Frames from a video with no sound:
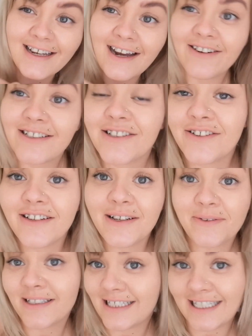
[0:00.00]
Gary's
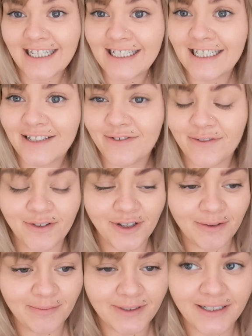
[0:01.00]
currently watching it in the living
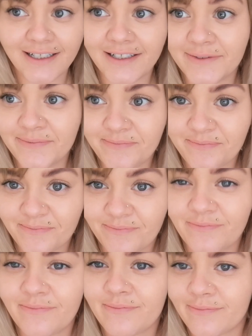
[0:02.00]
room. So
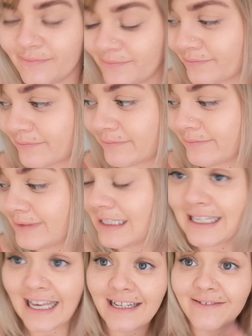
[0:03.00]

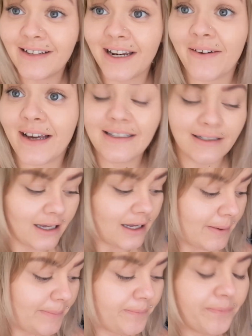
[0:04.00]
yeah, anyway,
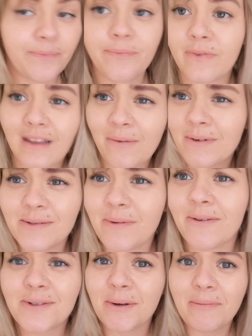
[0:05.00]
that
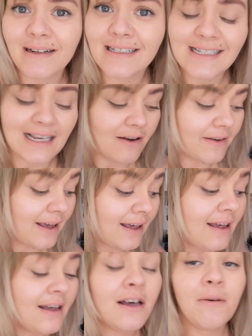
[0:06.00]
wasn't what I was coming on to tell
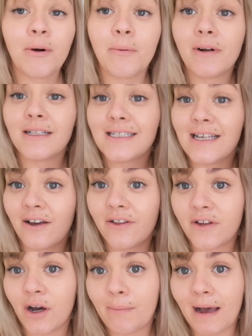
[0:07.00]
you. Coming on to tell
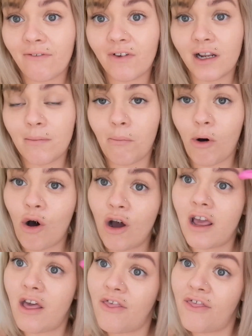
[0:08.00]
you that I'm having
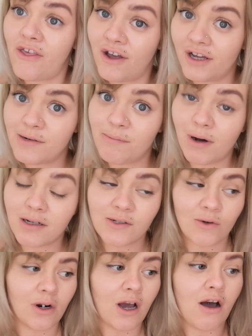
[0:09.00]
my third
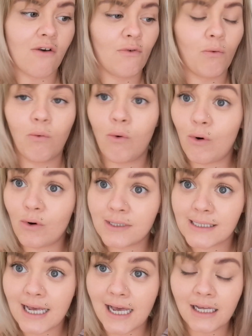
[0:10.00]
bottle of
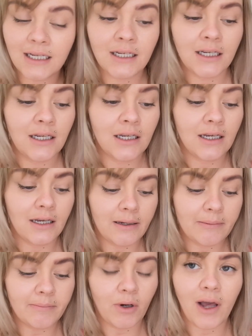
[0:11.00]
water.
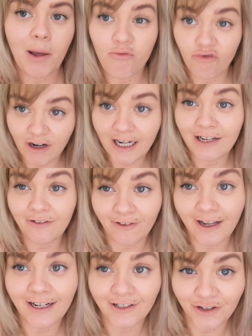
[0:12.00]
I am really
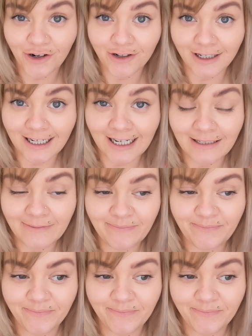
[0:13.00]
feeling the hunger.